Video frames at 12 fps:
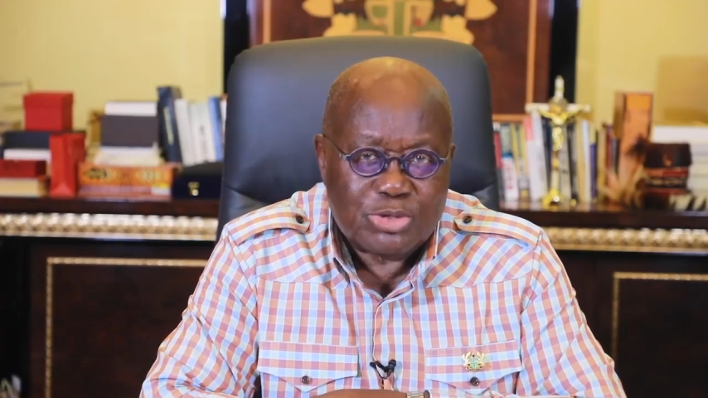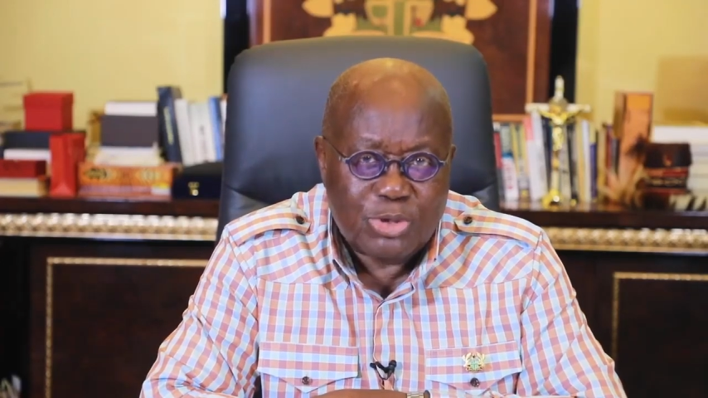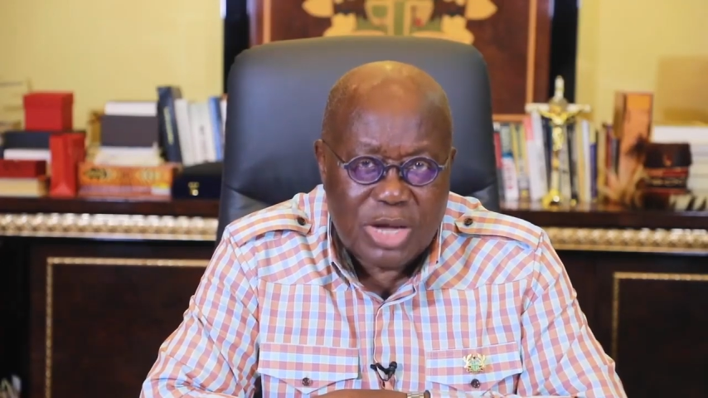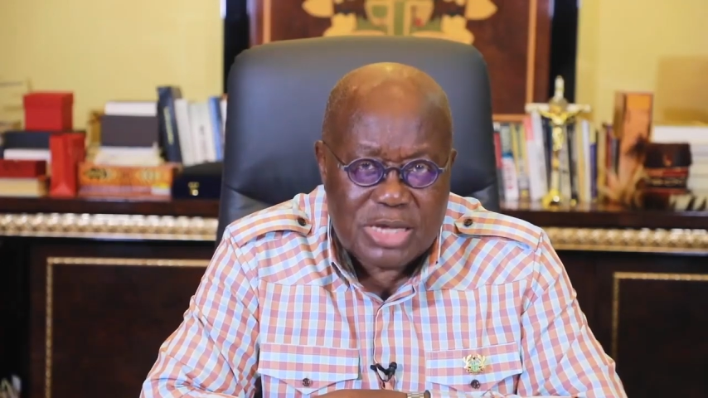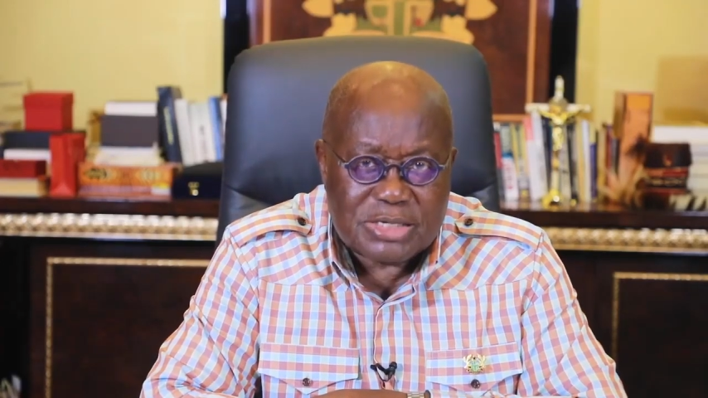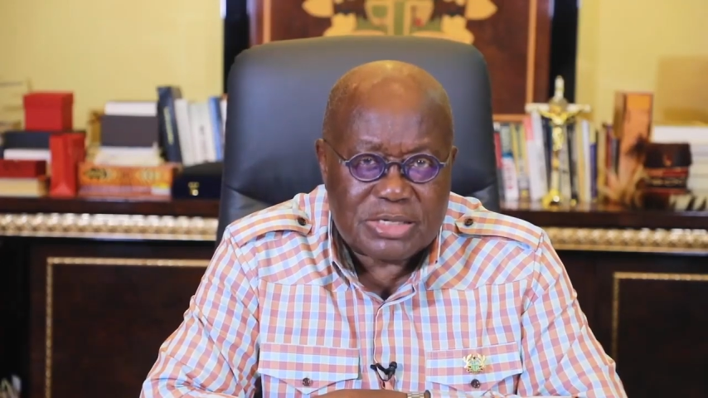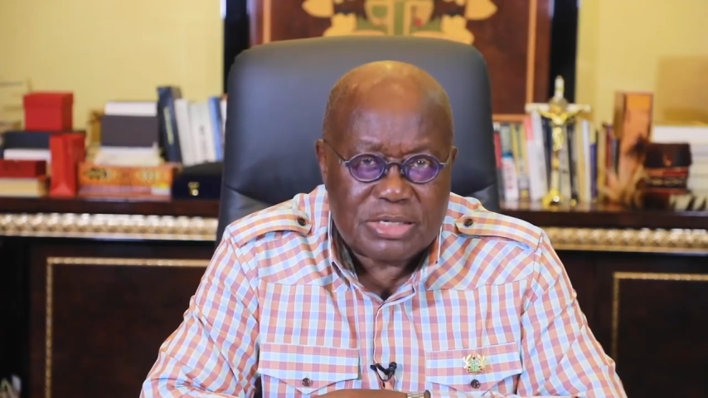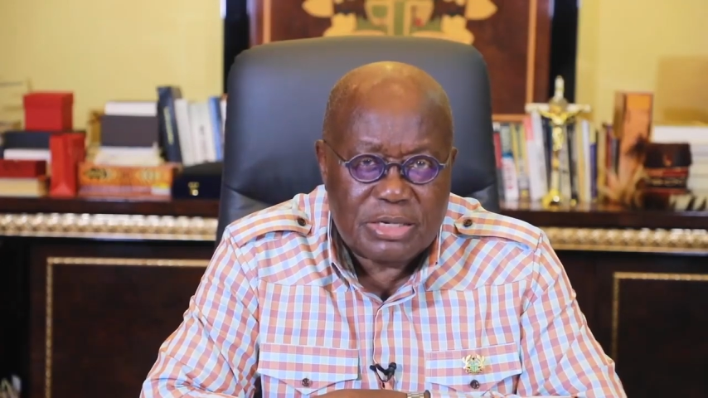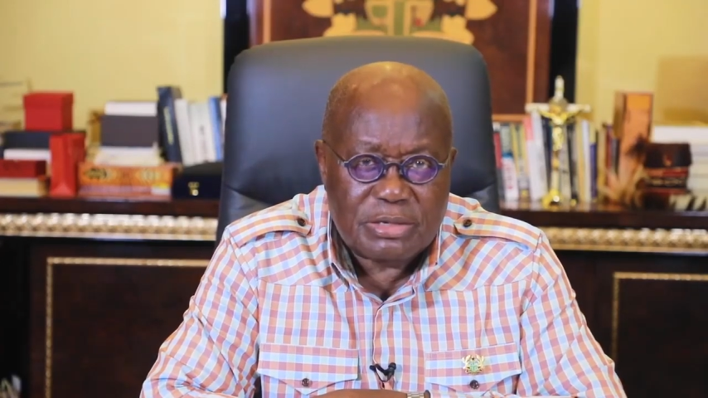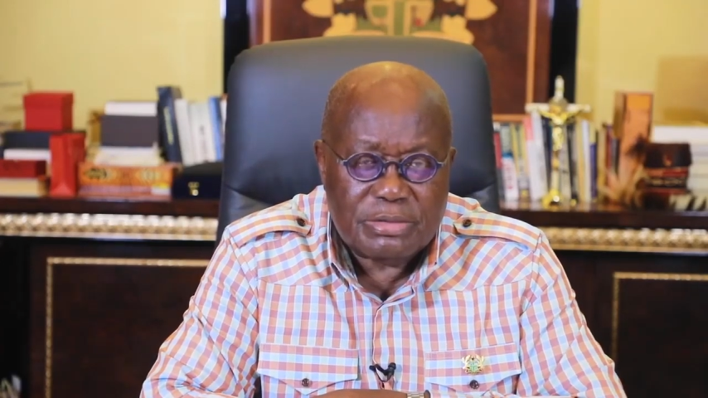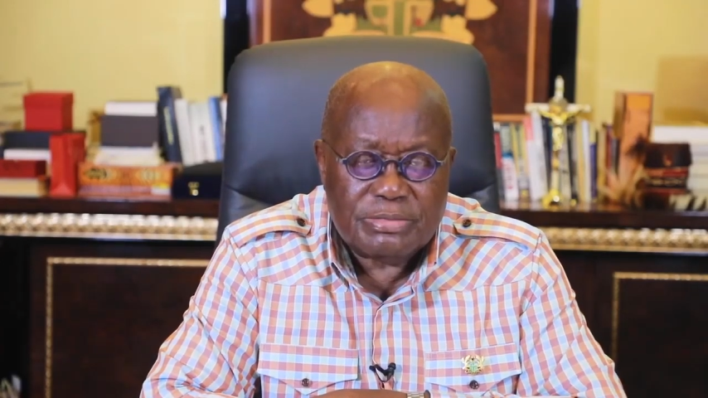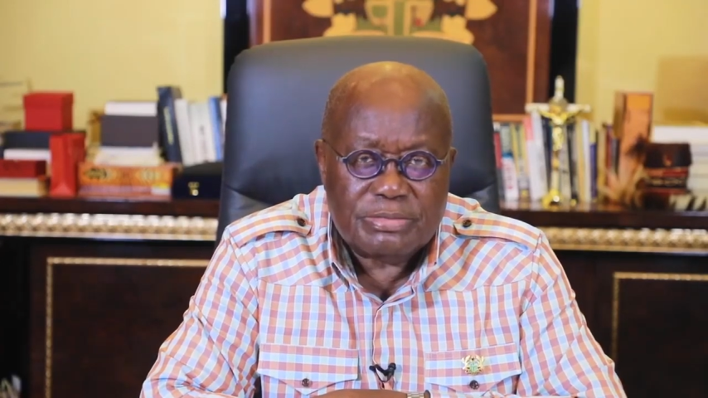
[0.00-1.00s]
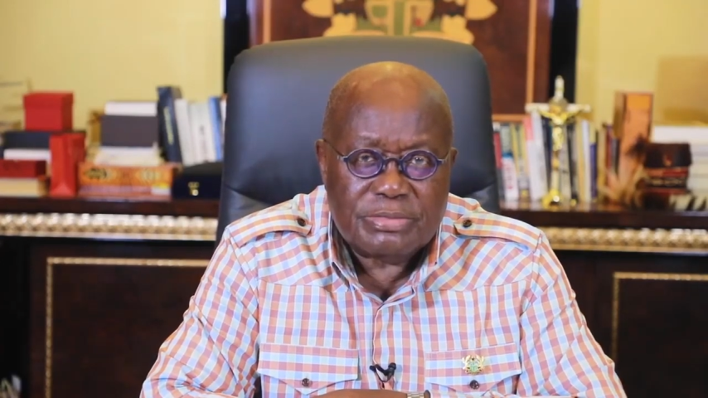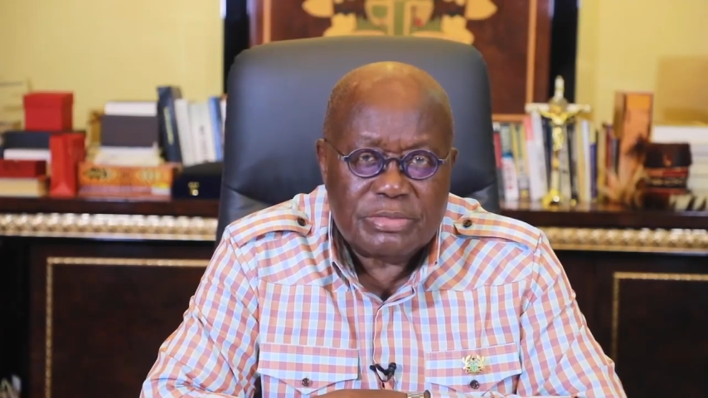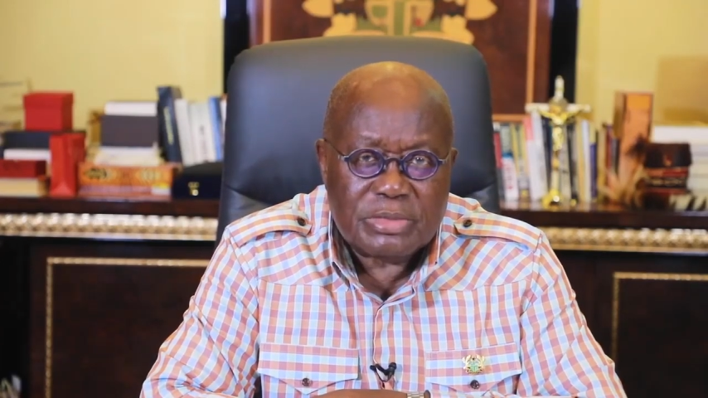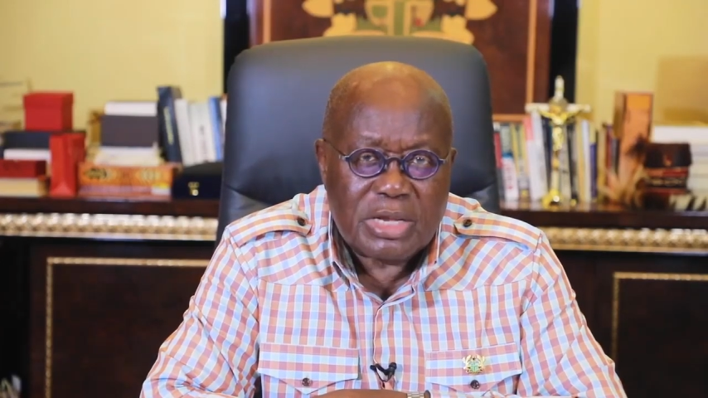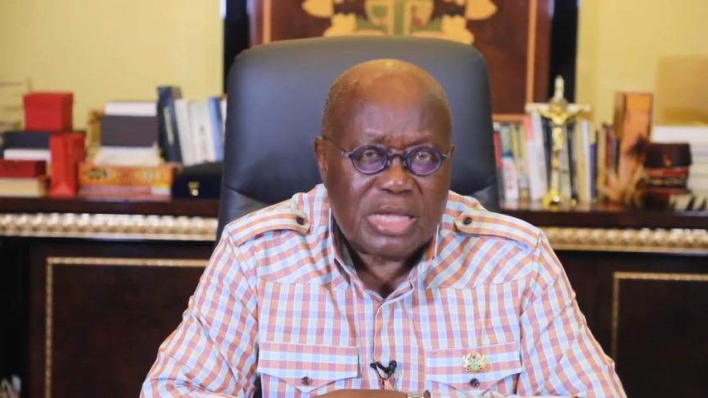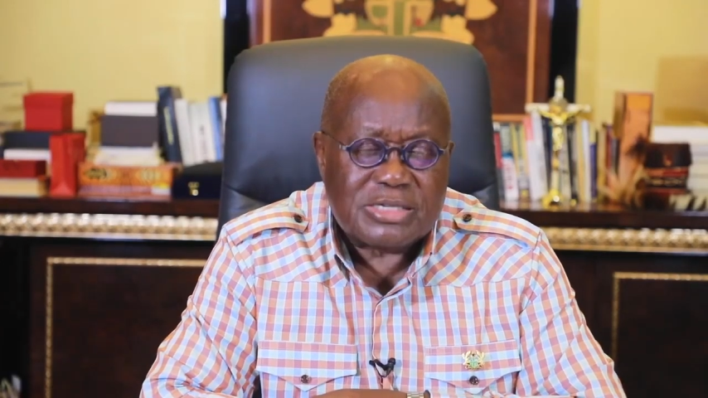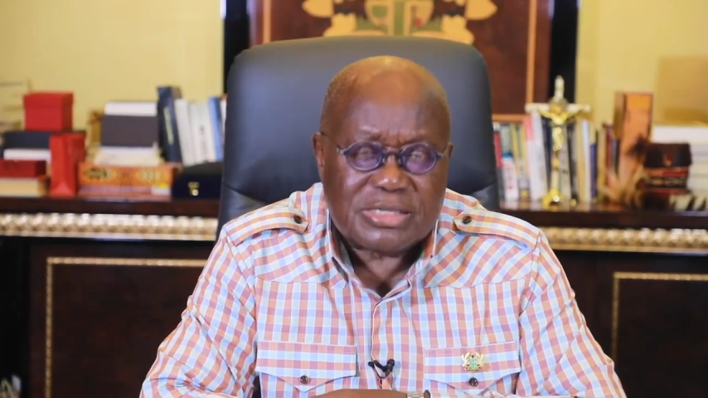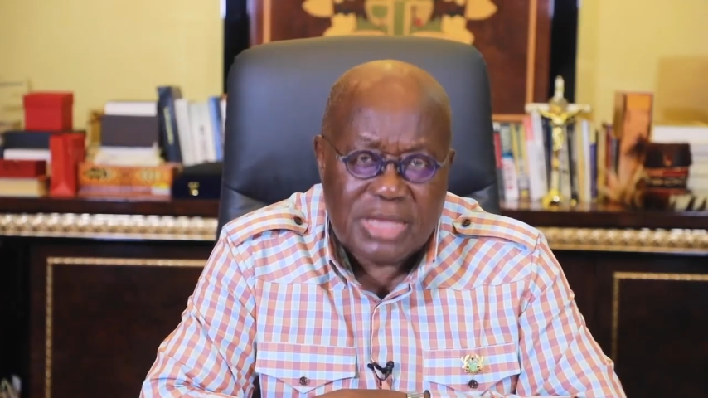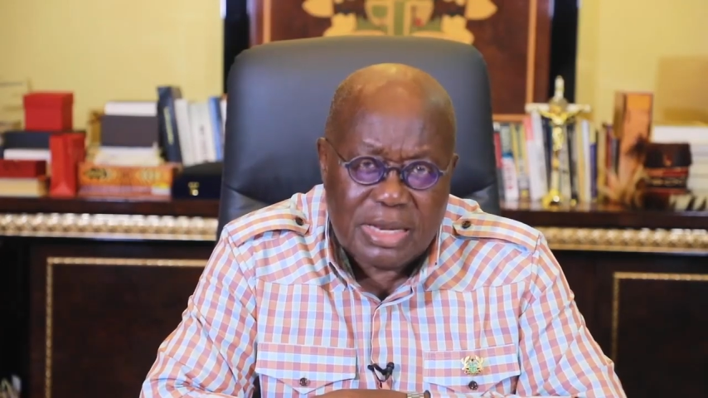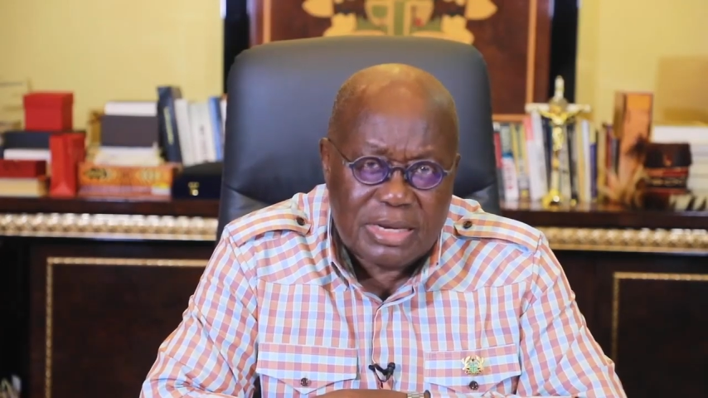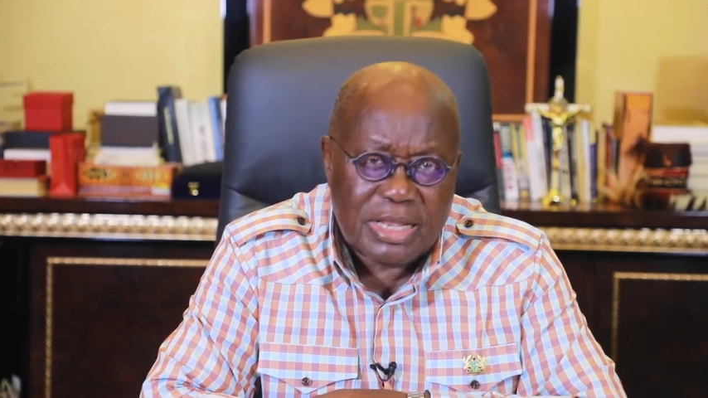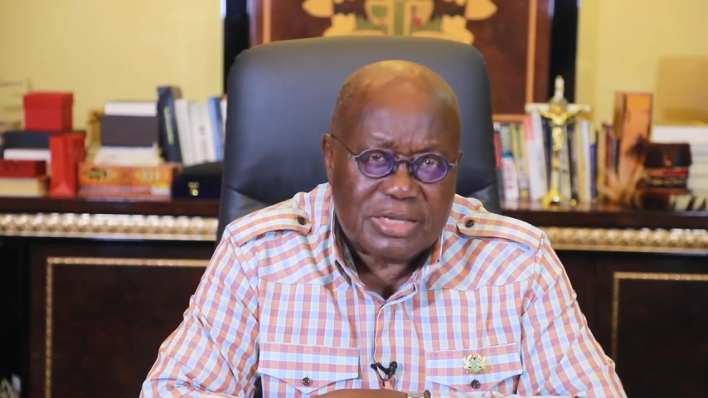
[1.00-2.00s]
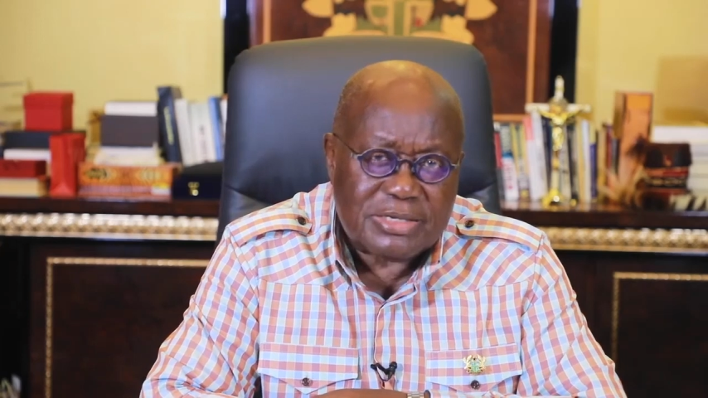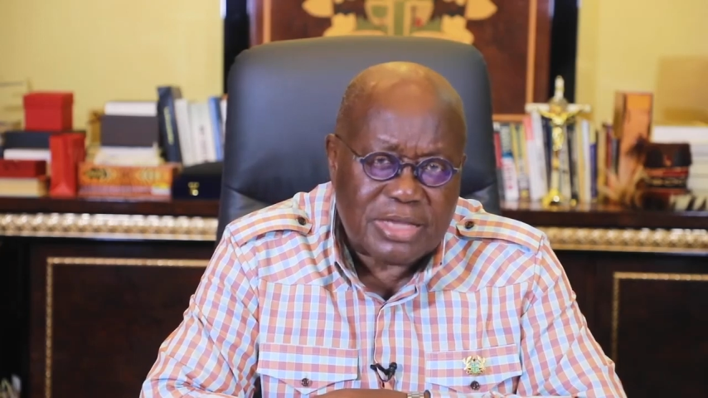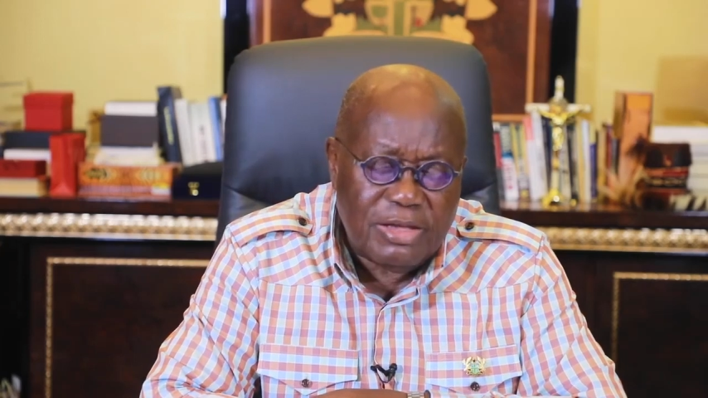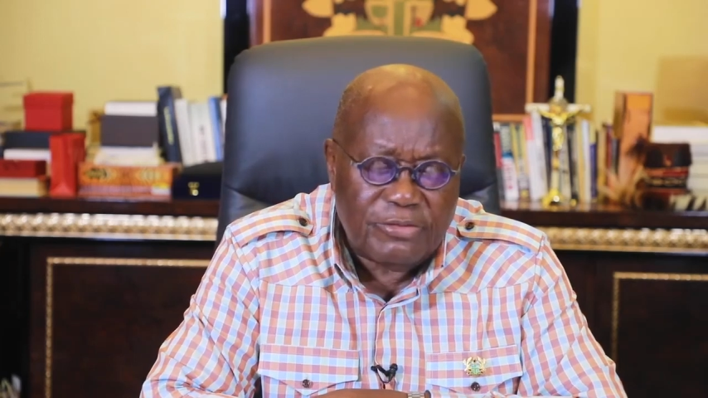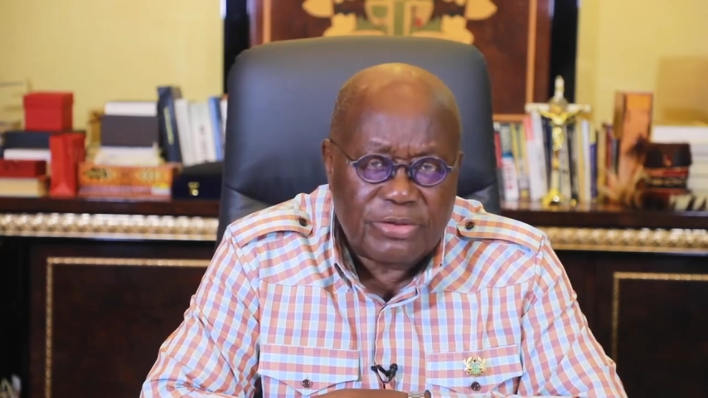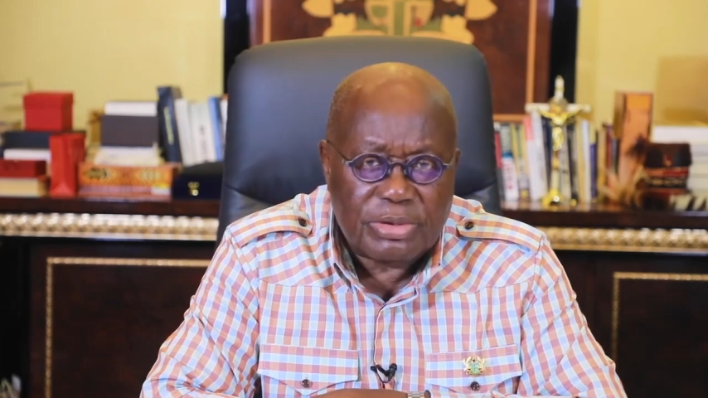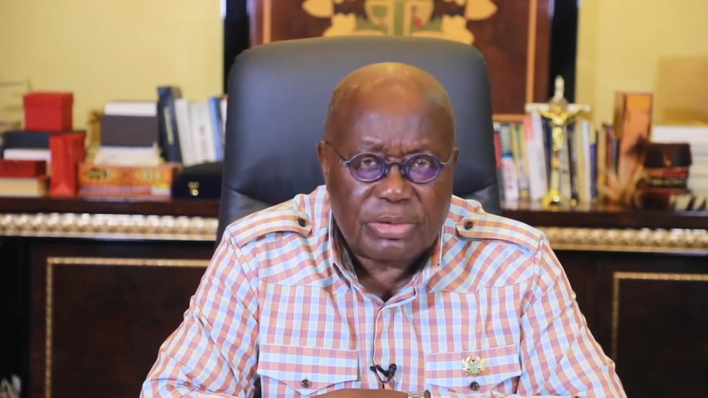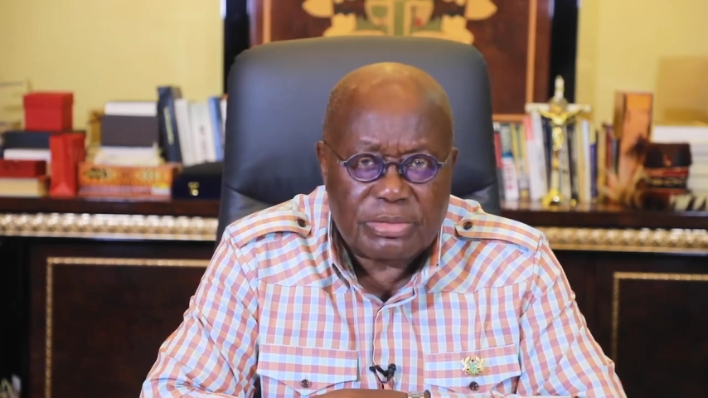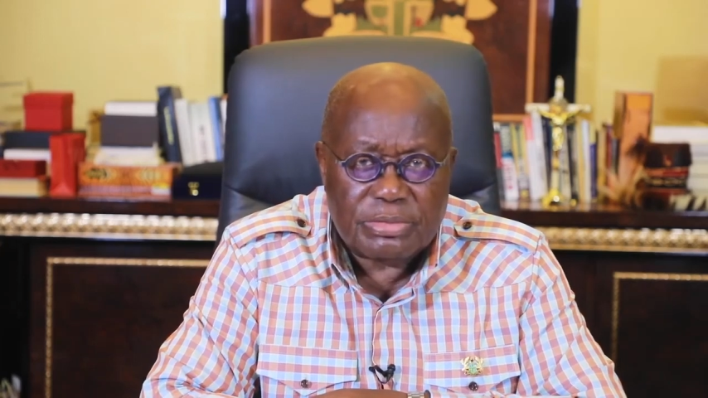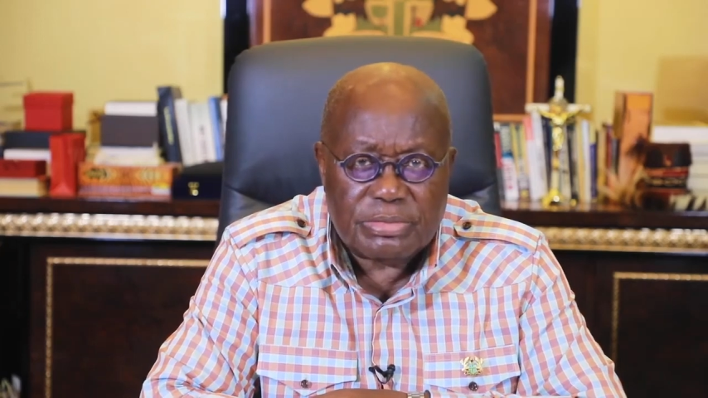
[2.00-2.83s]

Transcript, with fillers: to us a son is given,